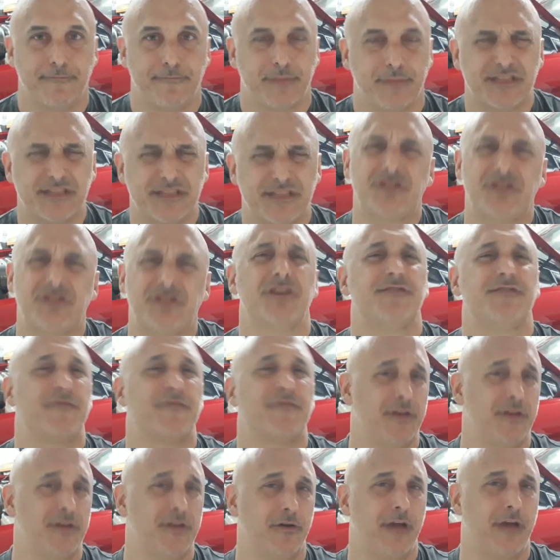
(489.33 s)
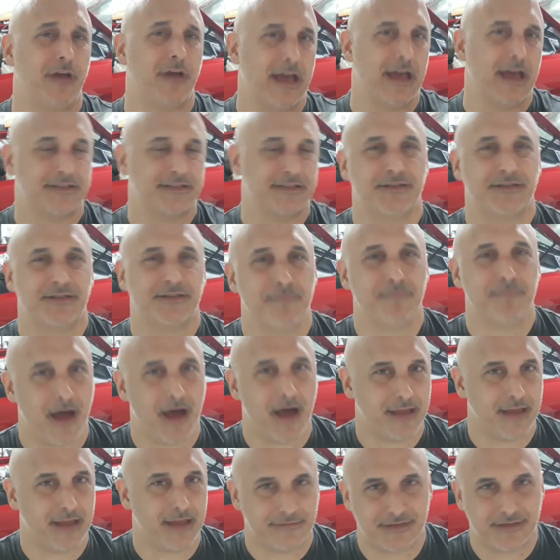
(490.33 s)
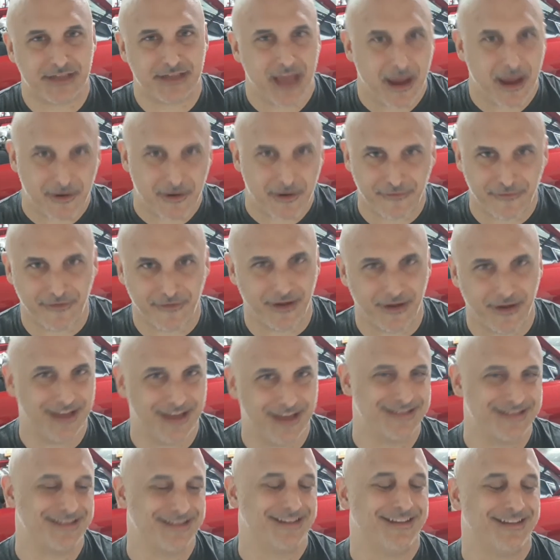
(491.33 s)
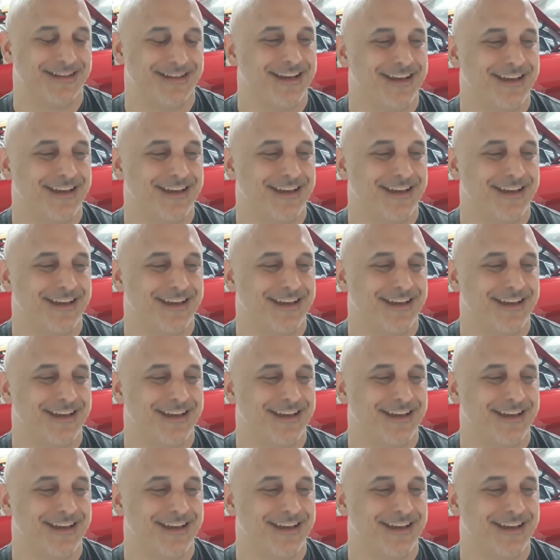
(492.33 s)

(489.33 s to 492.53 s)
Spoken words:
This is just for you guys. It's my sacrifice.